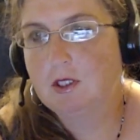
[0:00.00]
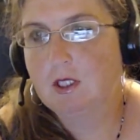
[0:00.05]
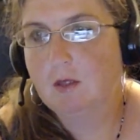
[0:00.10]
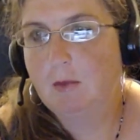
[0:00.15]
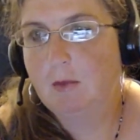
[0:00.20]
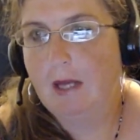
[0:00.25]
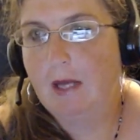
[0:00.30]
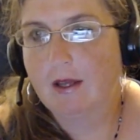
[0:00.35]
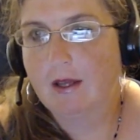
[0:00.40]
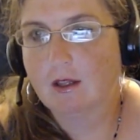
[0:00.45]
put
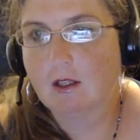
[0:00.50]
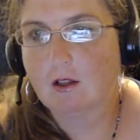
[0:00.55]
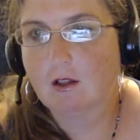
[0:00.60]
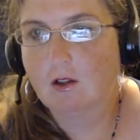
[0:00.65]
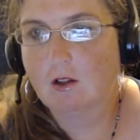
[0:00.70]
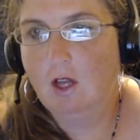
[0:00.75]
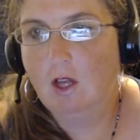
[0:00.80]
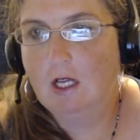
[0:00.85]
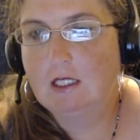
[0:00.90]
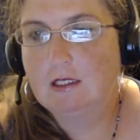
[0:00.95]
to the back of
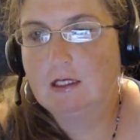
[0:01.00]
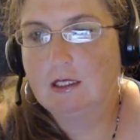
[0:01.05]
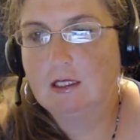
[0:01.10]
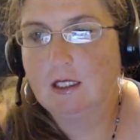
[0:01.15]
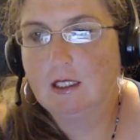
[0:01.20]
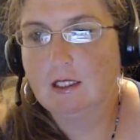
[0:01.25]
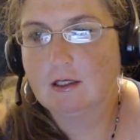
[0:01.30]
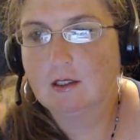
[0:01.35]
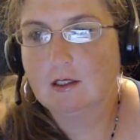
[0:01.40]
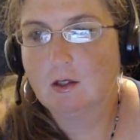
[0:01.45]
the
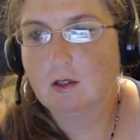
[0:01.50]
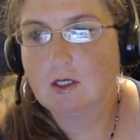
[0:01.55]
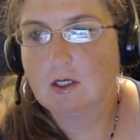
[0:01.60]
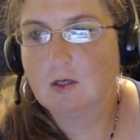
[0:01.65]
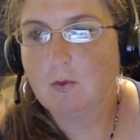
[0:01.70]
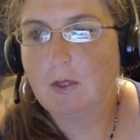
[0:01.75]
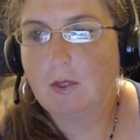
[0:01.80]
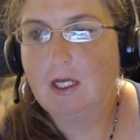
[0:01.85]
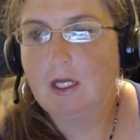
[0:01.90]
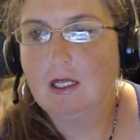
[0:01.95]
closet, so
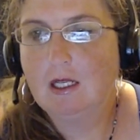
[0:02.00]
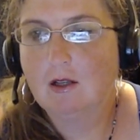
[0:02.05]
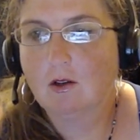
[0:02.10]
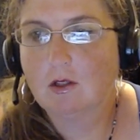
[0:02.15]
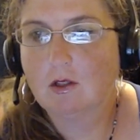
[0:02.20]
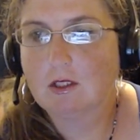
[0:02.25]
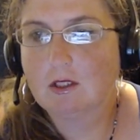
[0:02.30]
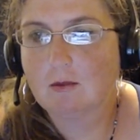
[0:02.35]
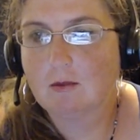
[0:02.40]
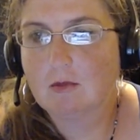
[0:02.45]
to
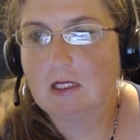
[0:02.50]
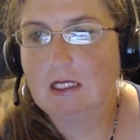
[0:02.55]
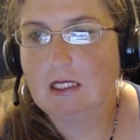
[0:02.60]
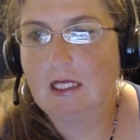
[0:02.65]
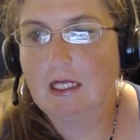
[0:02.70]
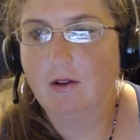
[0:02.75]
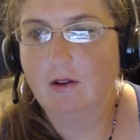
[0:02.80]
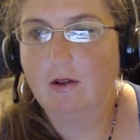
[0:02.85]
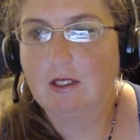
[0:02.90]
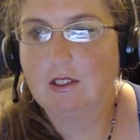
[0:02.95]
speak, or
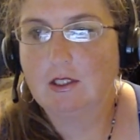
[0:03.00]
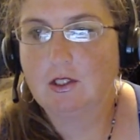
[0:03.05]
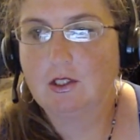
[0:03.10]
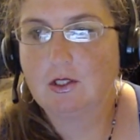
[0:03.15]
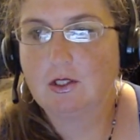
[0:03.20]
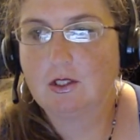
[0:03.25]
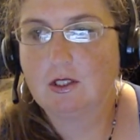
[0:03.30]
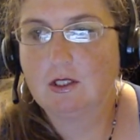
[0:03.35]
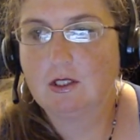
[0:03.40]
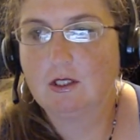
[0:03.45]
something that you had
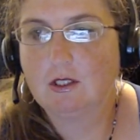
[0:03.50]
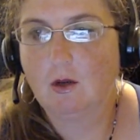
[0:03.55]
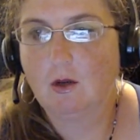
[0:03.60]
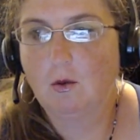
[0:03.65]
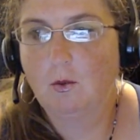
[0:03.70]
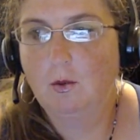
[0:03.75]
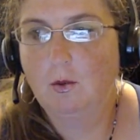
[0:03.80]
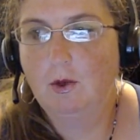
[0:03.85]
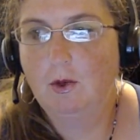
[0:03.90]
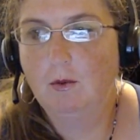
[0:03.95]
just, you
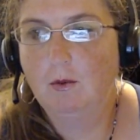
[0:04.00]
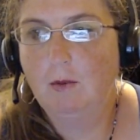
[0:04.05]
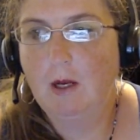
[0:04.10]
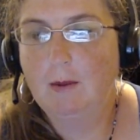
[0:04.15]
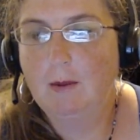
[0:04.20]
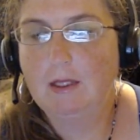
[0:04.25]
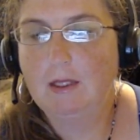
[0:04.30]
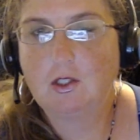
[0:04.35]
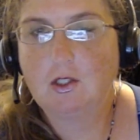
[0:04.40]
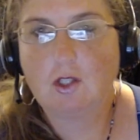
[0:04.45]
know, you
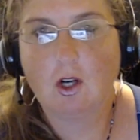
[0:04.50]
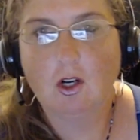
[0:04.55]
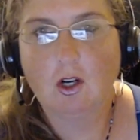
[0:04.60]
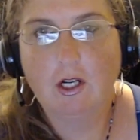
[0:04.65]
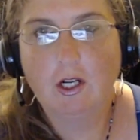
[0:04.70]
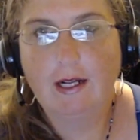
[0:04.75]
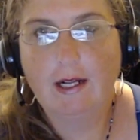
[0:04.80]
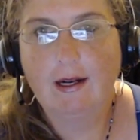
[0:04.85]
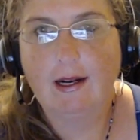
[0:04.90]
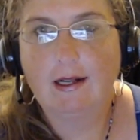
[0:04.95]
maybe
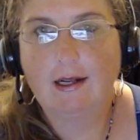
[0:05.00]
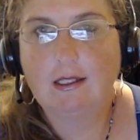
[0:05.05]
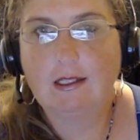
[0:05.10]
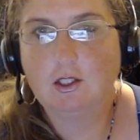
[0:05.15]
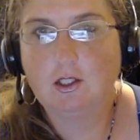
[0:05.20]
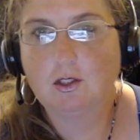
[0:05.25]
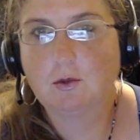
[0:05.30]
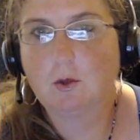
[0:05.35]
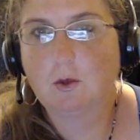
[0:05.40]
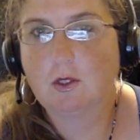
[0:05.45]
started it and
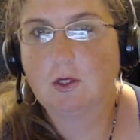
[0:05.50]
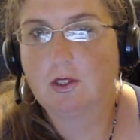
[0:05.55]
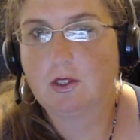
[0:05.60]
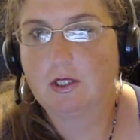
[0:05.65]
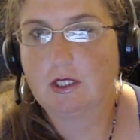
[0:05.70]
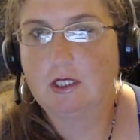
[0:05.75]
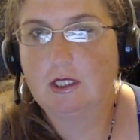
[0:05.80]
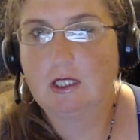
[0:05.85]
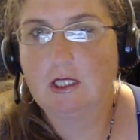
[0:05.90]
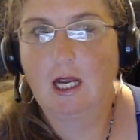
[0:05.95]
it just
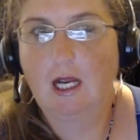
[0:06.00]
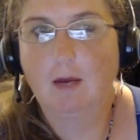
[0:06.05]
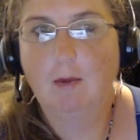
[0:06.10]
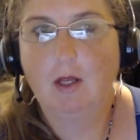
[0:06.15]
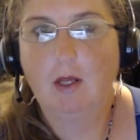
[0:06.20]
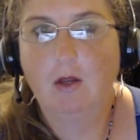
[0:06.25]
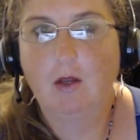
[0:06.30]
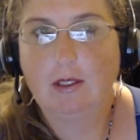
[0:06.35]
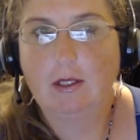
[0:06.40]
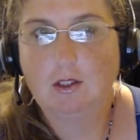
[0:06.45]
wasn't good
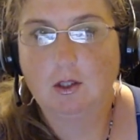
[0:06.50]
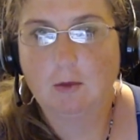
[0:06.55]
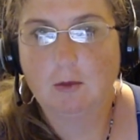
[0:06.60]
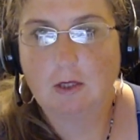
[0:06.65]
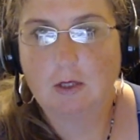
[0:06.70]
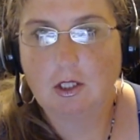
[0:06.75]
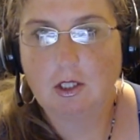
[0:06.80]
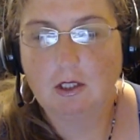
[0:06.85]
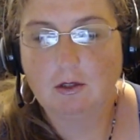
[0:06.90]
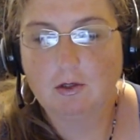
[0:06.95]
timing. You had
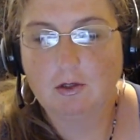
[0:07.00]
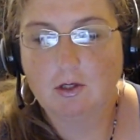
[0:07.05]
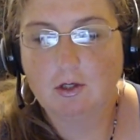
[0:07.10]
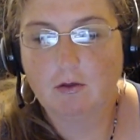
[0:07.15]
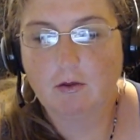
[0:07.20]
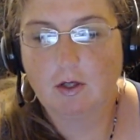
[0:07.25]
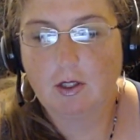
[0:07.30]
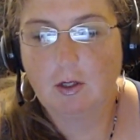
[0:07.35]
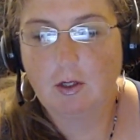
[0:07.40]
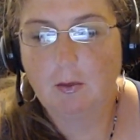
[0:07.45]
too much other
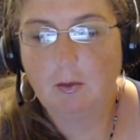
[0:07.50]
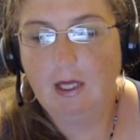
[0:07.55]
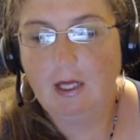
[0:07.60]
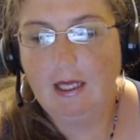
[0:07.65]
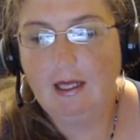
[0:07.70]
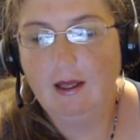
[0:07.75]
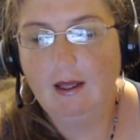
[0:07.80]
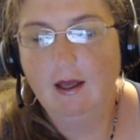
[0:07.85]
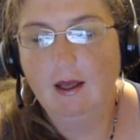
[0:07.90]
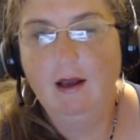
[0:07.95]
stuff on your
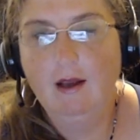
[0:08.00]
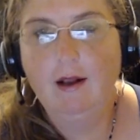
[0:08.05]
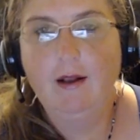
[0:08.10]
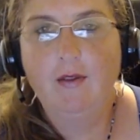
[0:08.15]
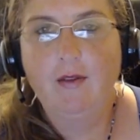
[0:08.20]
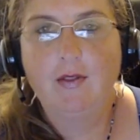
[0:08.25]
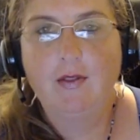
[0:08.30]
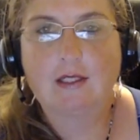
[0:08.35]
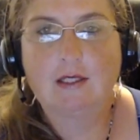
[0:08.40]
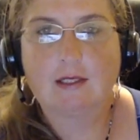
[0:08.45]
plate.
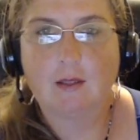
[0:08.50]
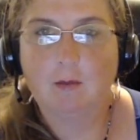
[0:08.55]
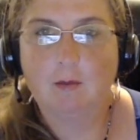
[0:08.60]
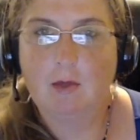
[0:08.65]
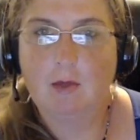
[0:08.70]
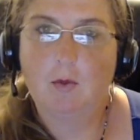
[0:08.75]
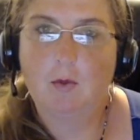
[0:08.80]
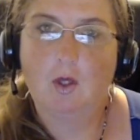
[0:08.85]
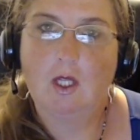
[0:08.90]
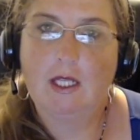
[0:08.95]
This
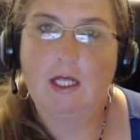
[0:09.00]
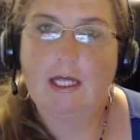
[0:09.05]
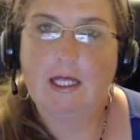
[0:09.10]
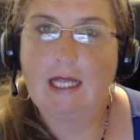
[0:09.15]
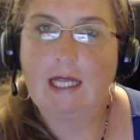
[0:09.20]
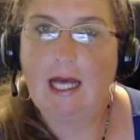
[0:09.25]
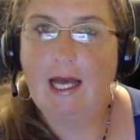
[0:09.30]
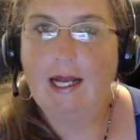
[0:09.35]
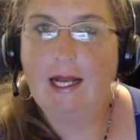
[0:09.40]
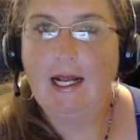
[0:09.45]
can be
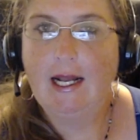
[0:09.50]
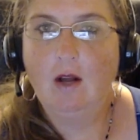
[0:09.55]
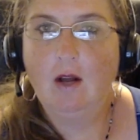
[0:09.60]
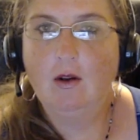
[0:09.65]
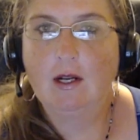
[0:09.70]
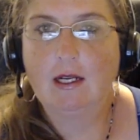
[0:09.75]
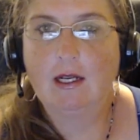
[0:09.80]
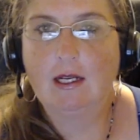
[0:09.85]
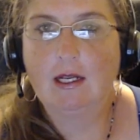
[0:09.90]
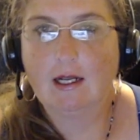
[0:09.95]
pulling that
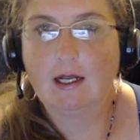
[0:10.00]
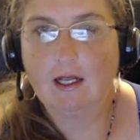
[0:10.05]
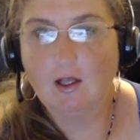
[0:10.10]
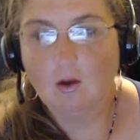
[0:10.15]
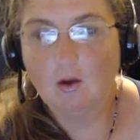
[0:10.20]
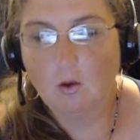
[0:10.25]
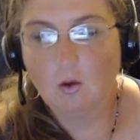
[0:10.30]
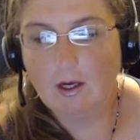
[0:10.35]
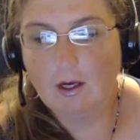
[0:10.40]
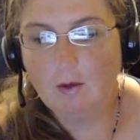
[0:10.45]
out and
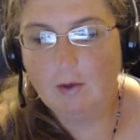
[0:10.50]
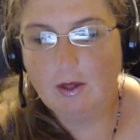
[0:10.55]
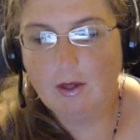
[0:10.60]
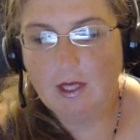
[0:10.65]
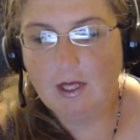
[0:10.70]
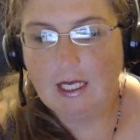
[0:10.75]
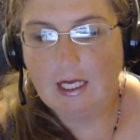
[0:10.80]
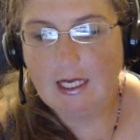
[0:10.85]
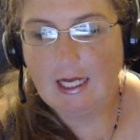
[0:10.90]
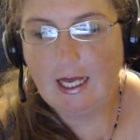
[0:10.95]
getting going
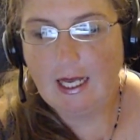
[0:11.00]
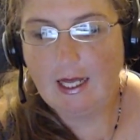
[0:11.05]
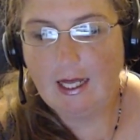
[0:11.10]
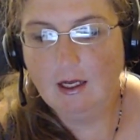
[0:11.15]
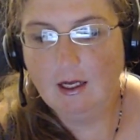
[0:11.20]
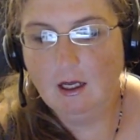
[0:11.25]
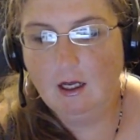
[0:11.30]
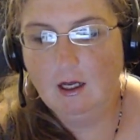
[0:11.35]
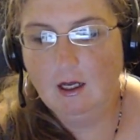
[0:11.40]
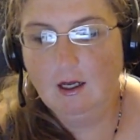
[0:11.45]
with it
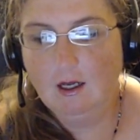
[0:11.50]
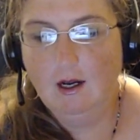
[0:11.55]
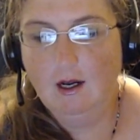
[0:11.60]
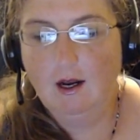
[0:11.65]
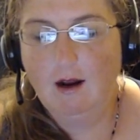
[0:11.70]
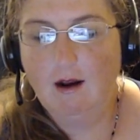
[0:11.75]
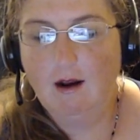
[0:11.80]
again.